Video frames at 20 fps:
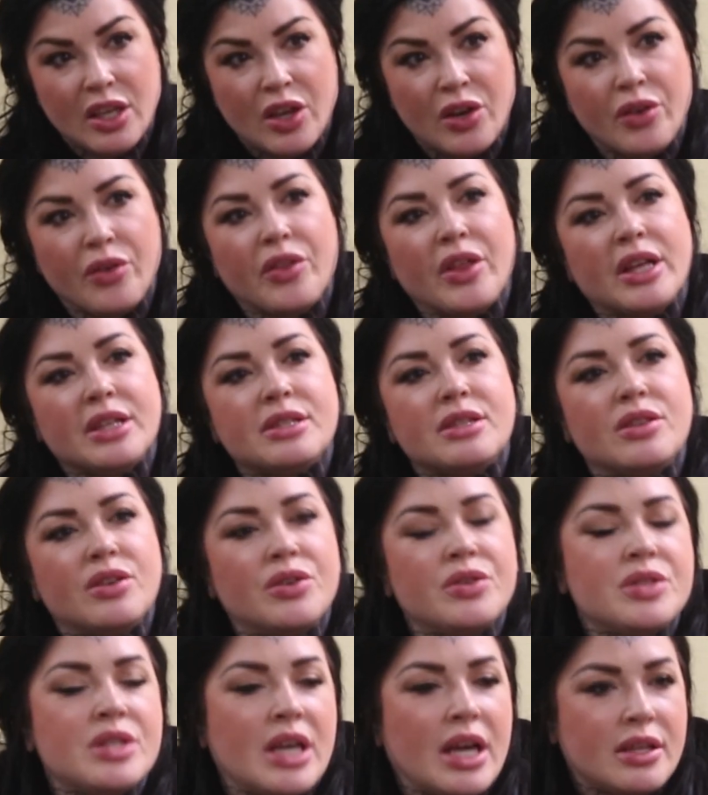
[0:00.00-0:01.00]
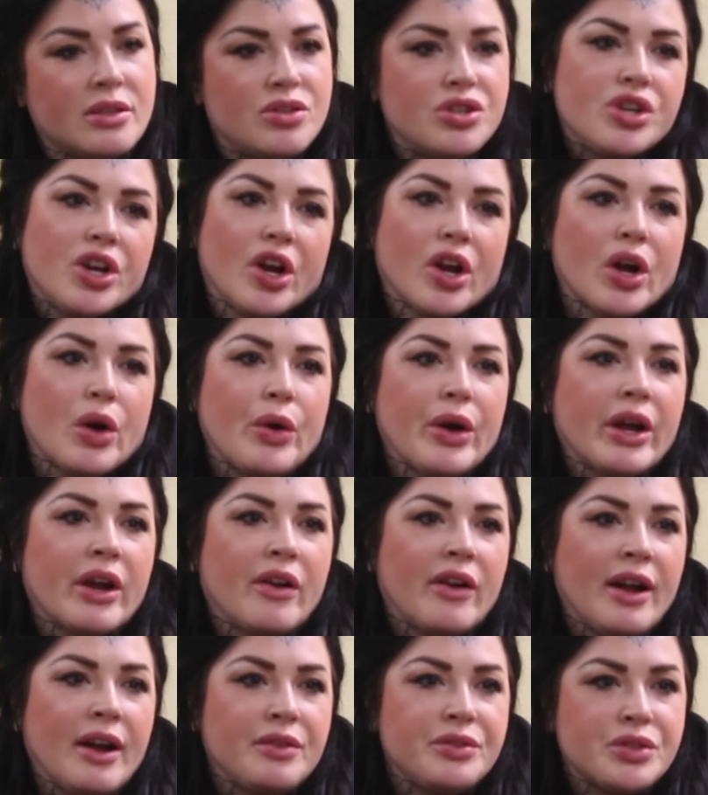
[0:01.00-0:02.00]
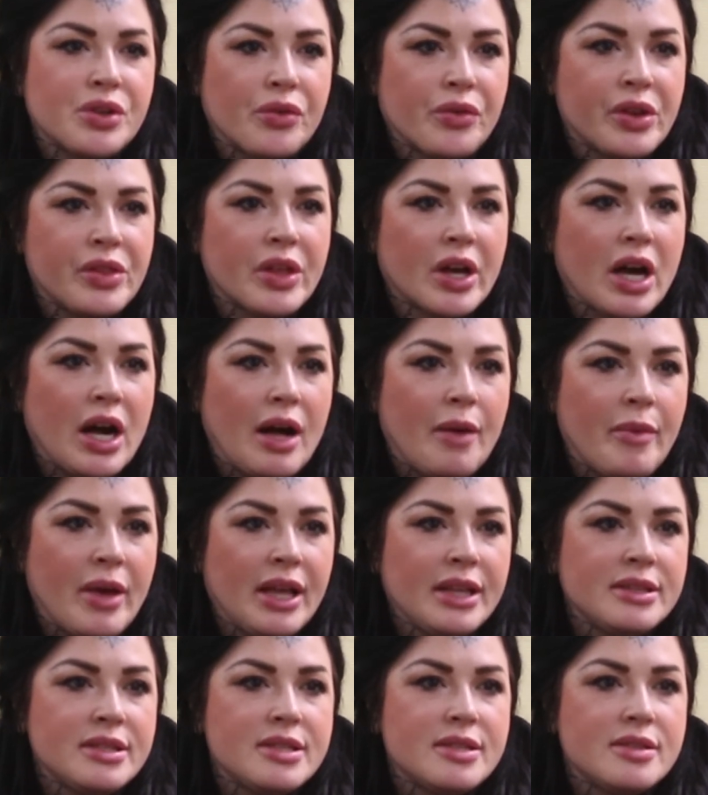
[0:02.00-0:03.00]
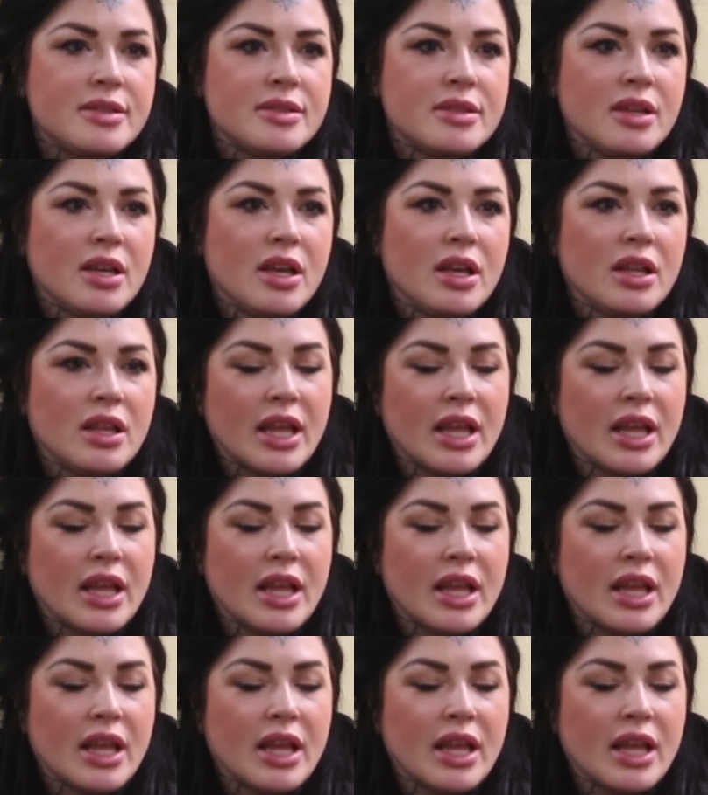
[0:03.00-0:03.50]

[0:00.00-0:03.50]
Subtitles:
You know that there's that shirt going around, don't read the comments. Mm-hmm.